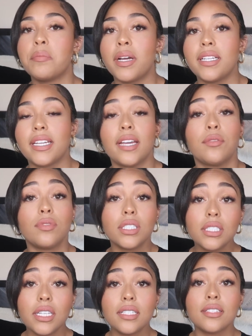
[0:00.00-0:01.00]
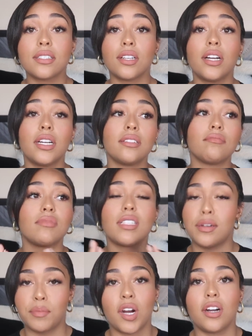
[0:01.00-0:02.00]
it Monday. Really start
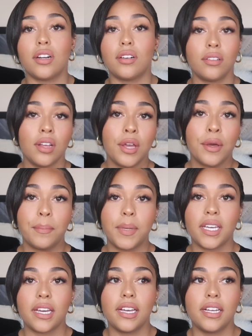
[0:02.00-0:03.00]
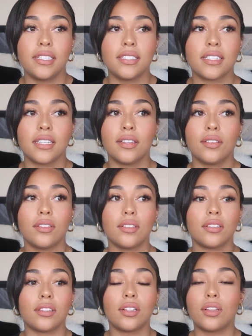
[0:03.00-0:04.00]
tomorrow, because
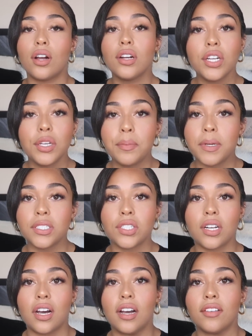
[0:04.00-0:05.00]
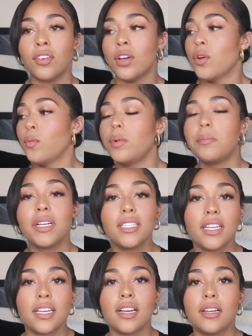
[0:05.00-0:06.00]
the longer you push it off, when
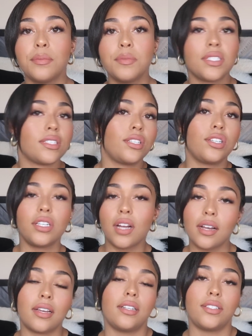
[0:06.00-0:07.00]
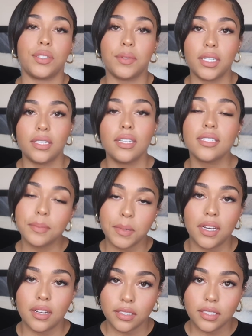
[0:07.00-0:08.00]
Monday comes, you're not gonna do it. Let's
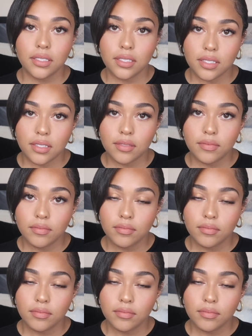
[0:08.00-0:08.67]
be honest.